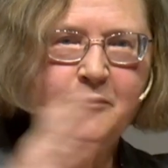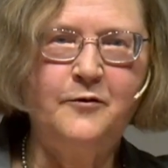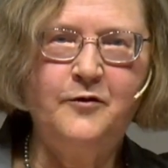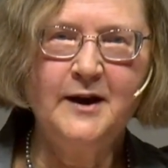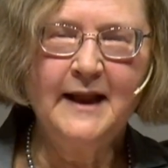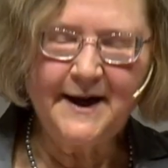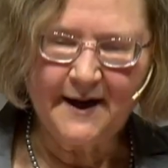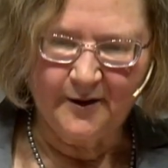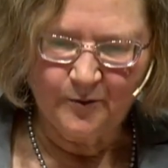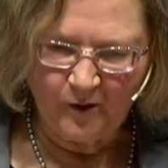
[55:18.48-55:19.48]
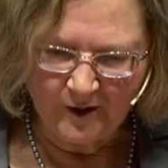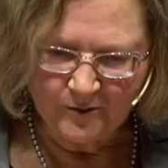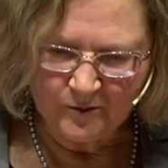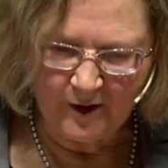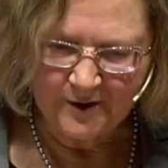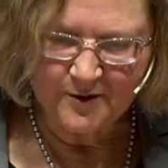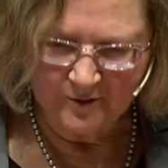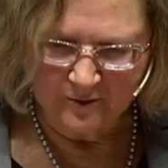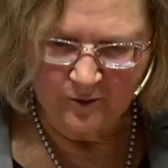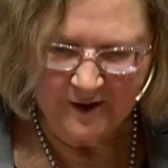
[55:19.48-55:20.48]
to fill that out, what
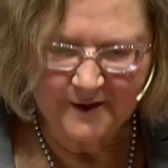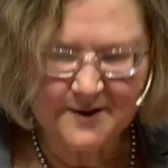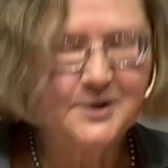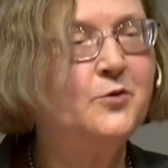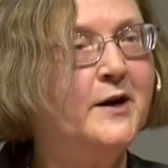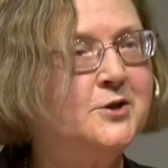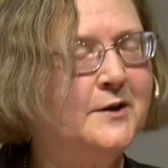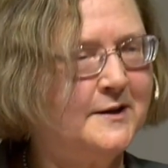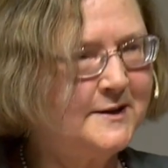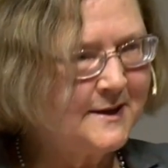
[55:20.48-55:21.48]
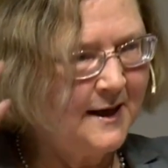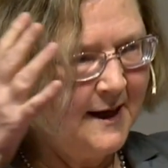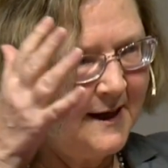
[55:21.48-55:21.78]
the situation is